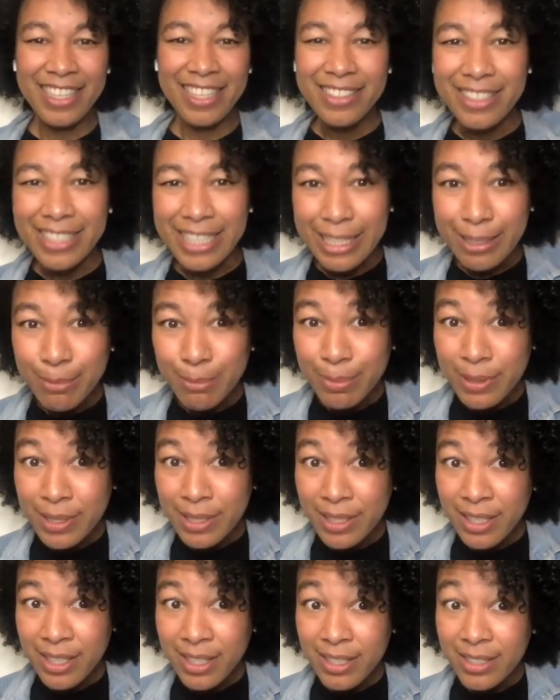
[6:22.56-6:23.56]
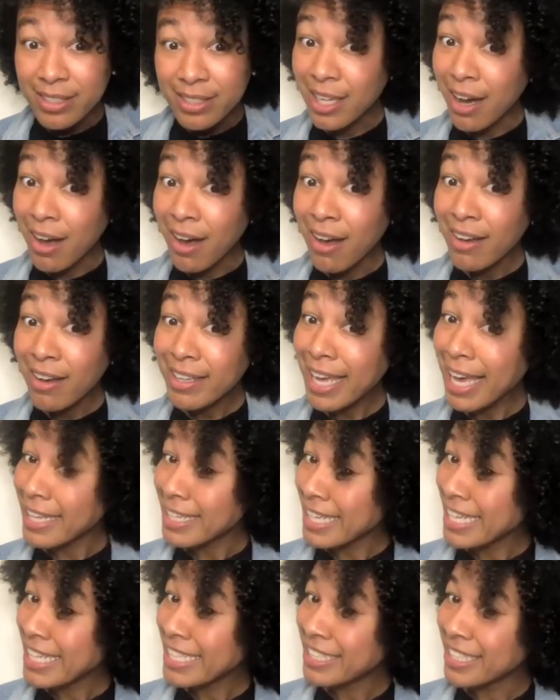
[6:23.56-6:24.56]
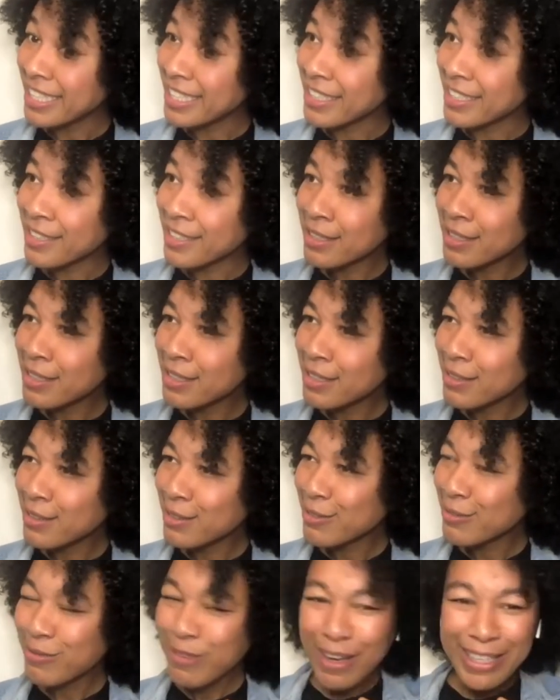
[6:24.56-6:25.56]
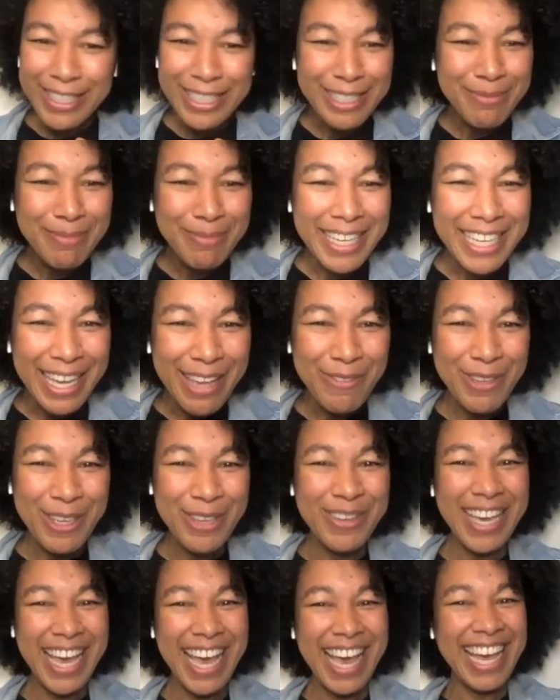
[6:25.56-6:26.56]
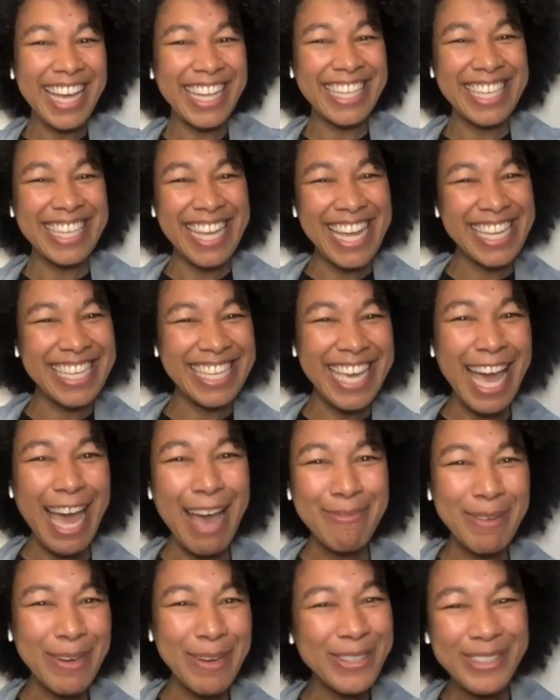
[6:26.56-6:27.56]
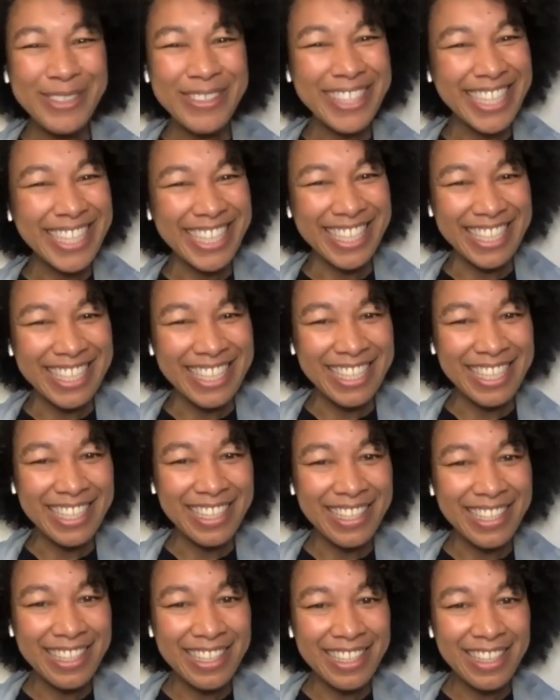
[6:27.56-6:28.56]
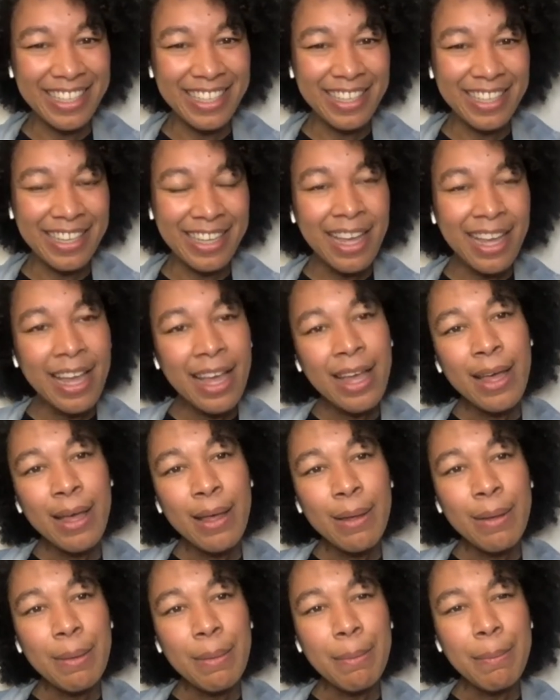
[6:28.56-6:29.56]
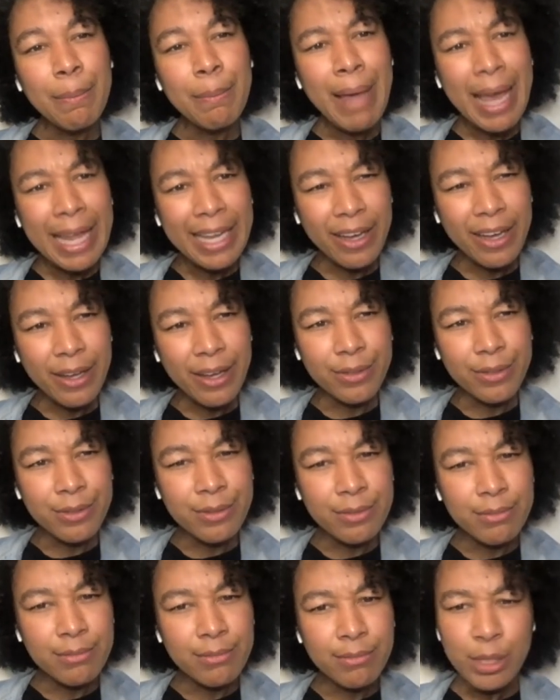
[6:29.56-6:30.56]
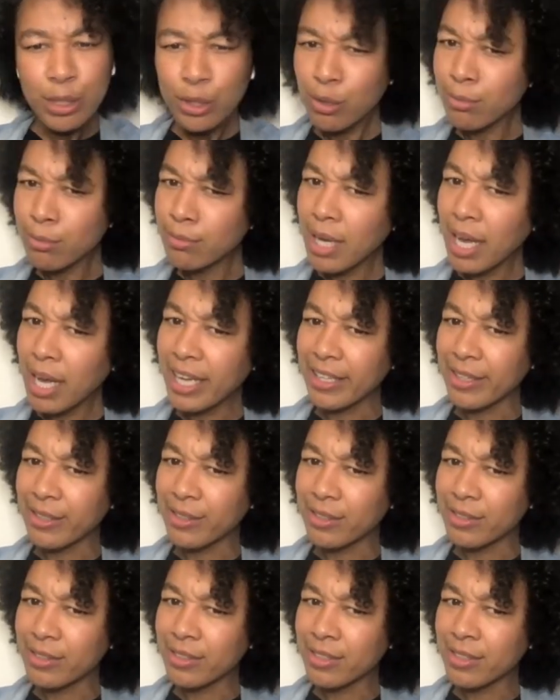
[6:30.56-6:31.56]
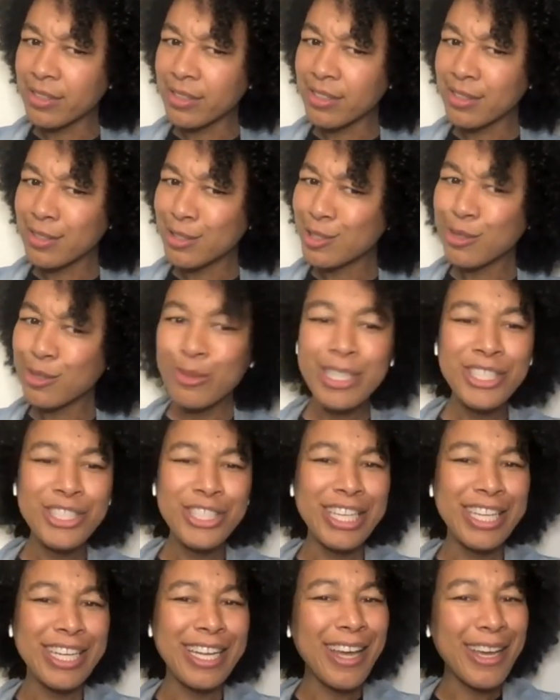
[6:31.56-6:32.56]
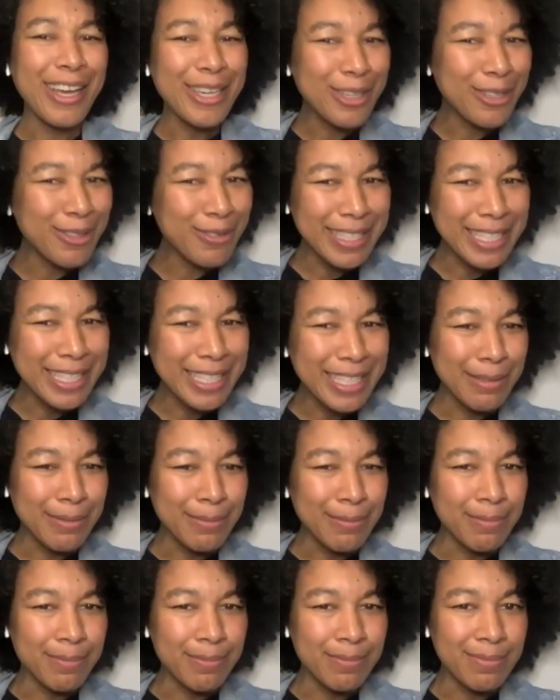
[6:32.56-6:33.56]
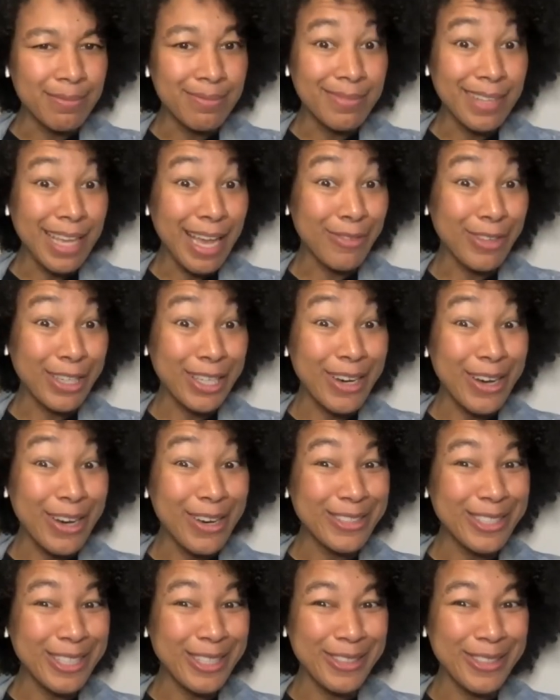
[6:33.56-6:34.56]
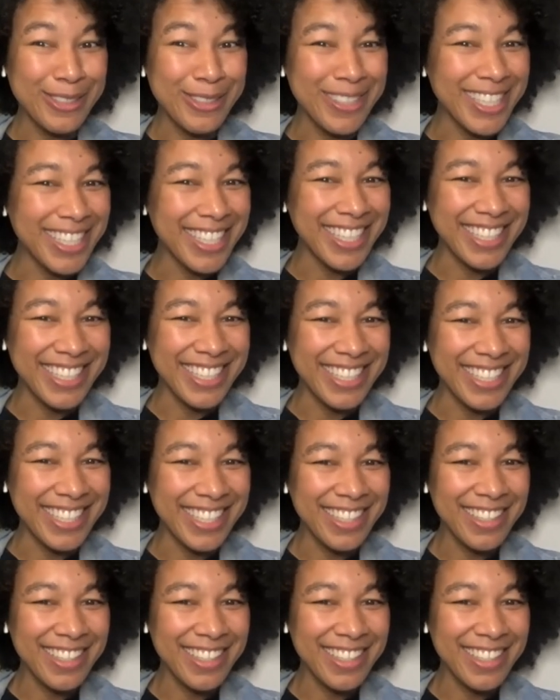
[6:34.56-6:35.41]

Deep, dark and hidden, find me if you can in camo green. Mellow, but not mild, squishy like cream, avocado green.